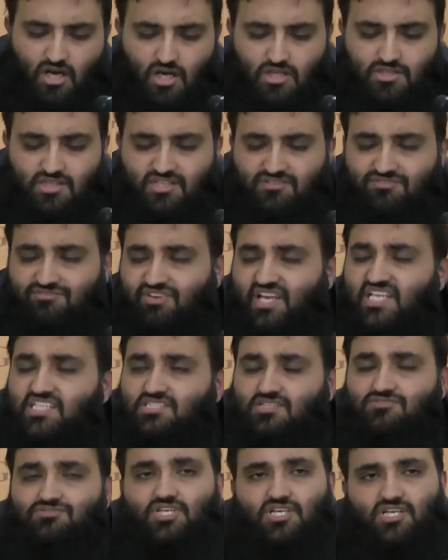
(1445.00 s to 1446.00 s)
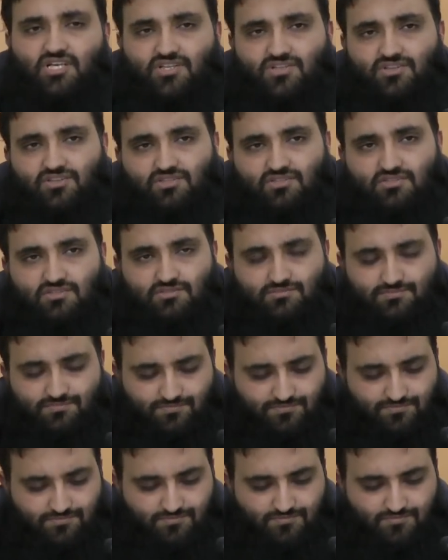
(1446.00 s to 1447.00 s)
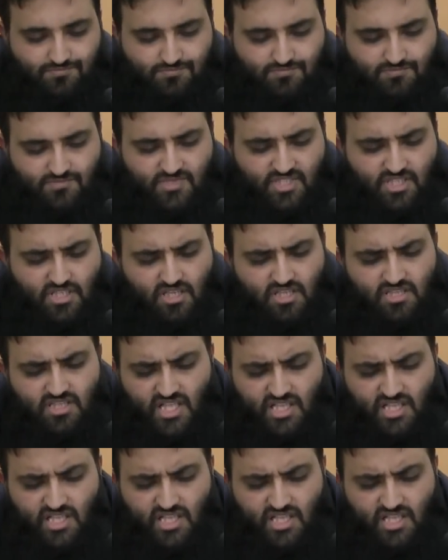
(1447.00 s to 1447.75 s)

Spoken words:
on the face of the earth.